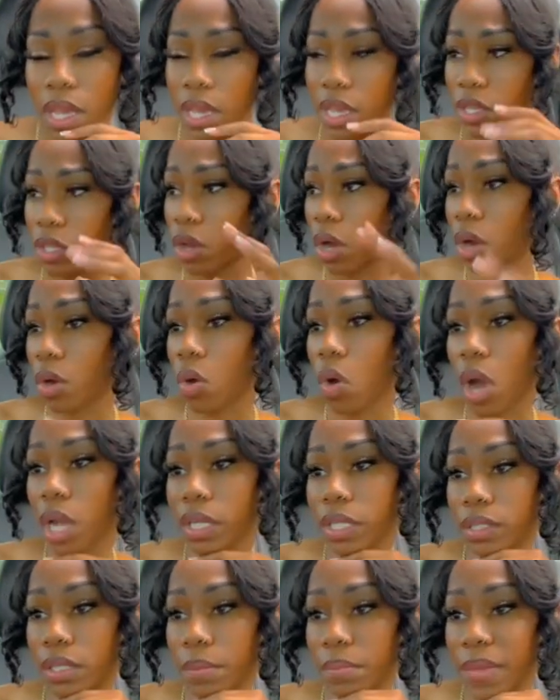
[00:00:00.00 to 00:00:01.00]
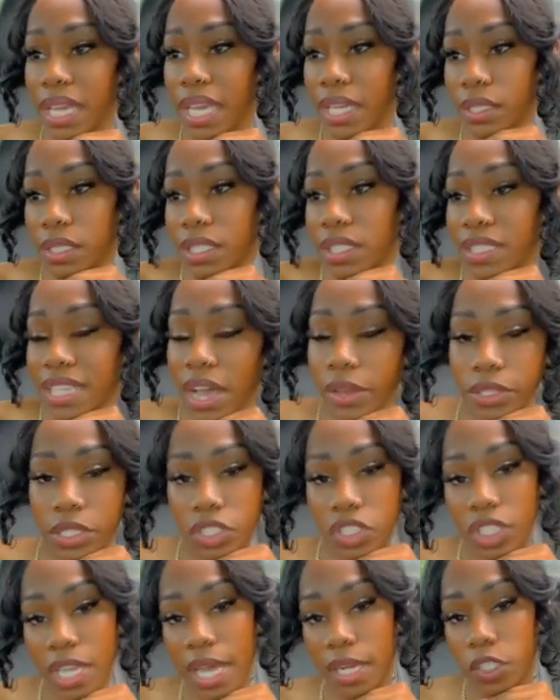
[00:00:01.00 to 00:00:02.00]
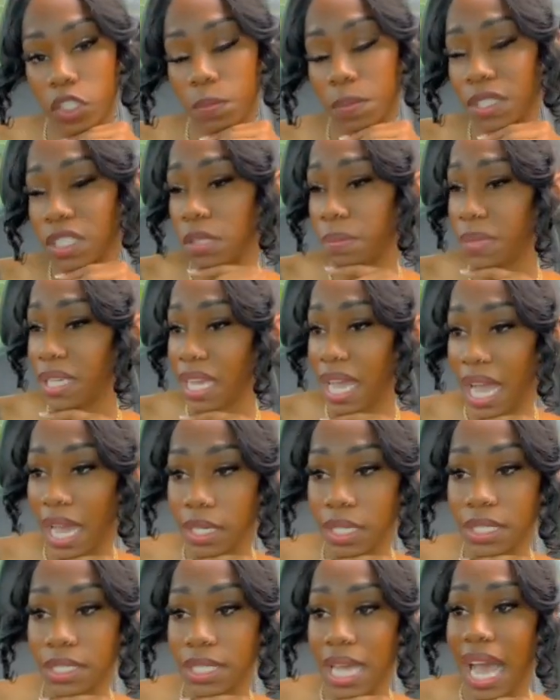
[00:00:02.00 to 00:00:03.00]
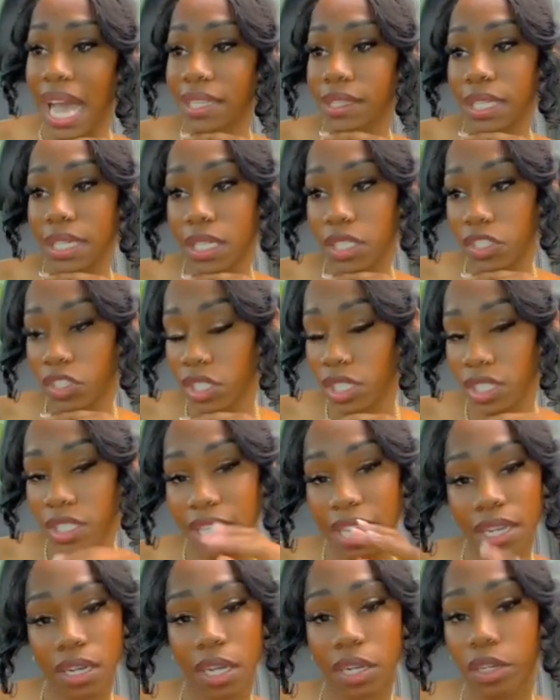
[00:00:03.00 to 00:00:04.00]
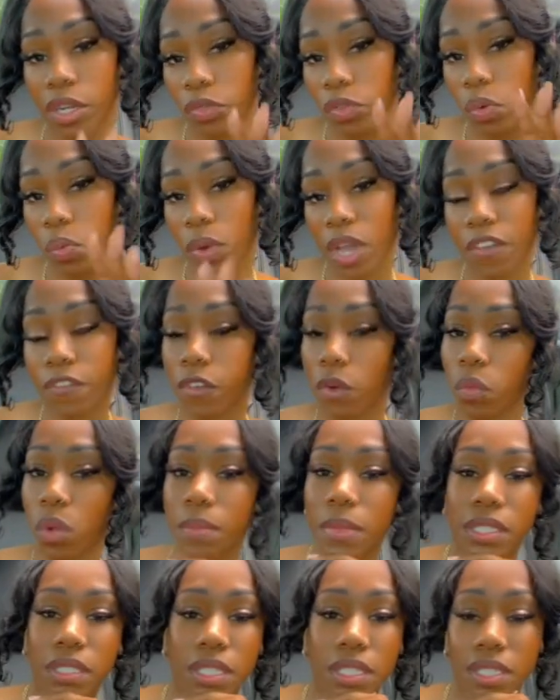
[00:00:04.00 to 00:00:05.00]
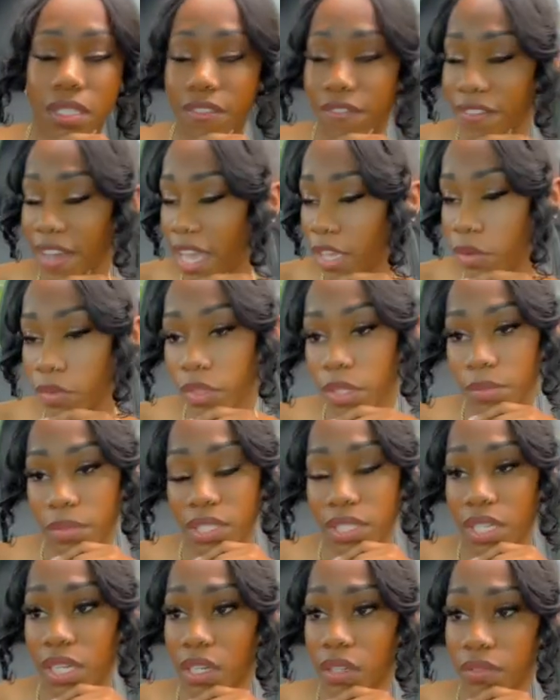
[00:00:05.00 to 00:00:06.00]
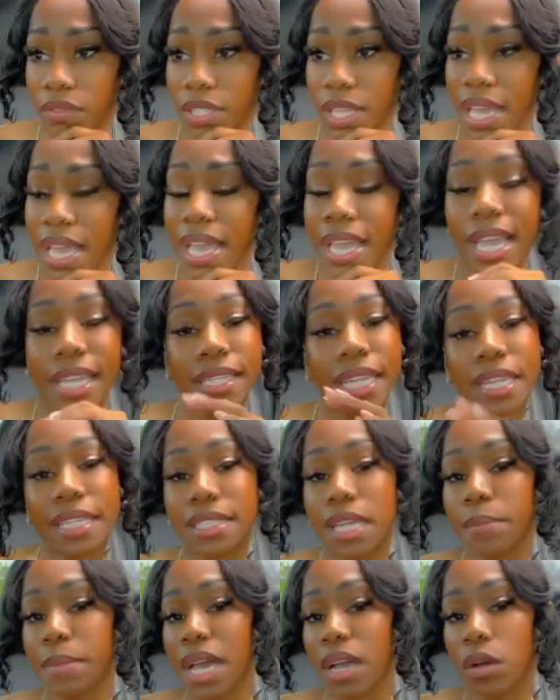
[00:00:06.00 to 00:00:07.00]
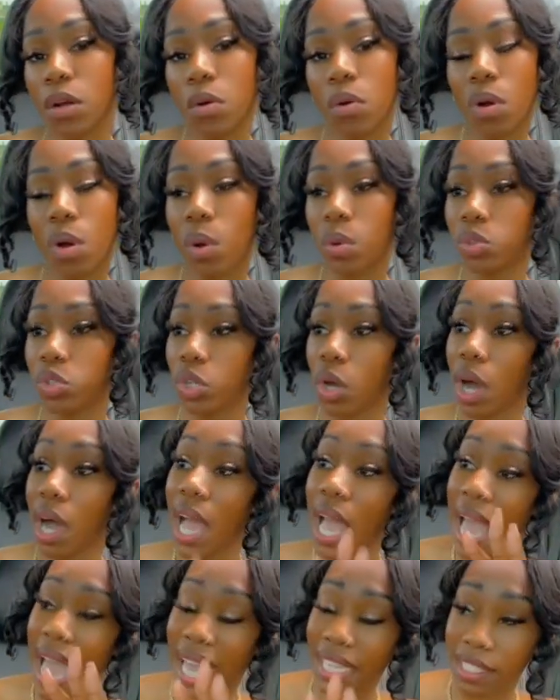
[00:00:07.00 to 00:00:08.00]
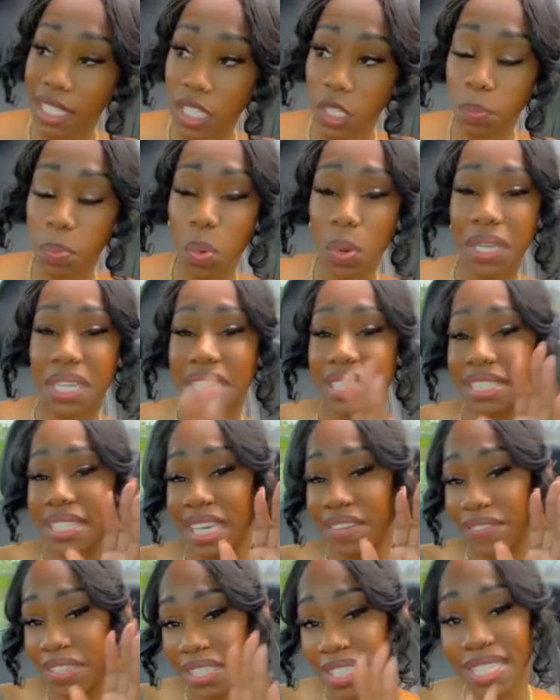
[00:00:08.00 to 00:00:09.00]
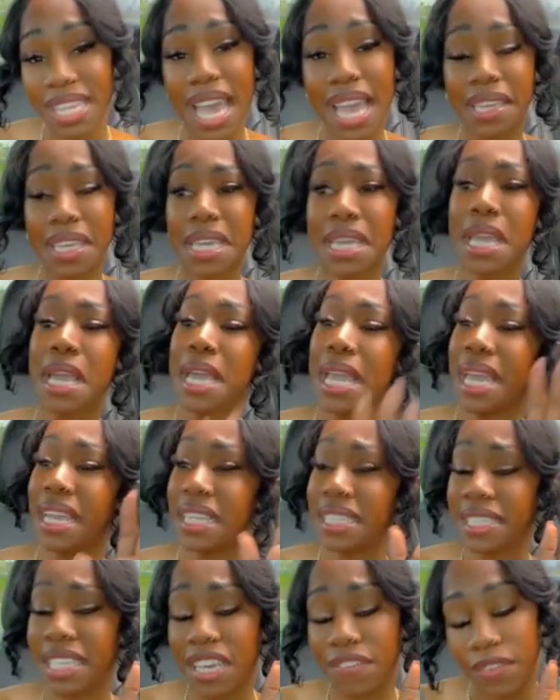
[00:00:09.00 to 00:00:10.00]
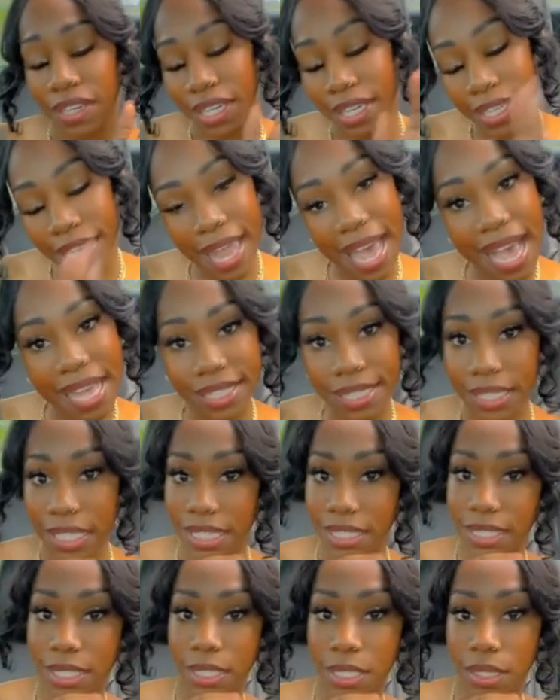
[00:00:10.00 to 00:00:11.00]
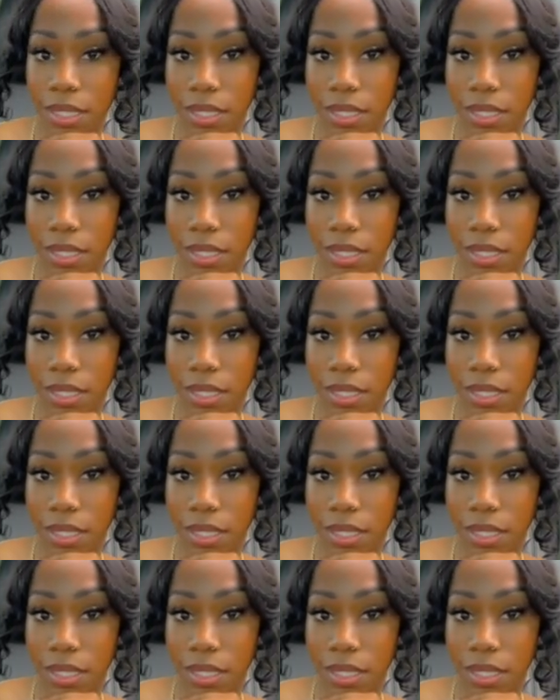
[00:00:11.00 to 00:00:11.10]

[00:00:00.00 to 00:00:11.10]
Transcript: Y'all call it the Meg Thee Stallion challenge, but to be honest, I think it's just yet another way for women to devalue themselves. And ladies, I'm not gonna hold y'all. At this point, it's giving tacky and it's giving classless.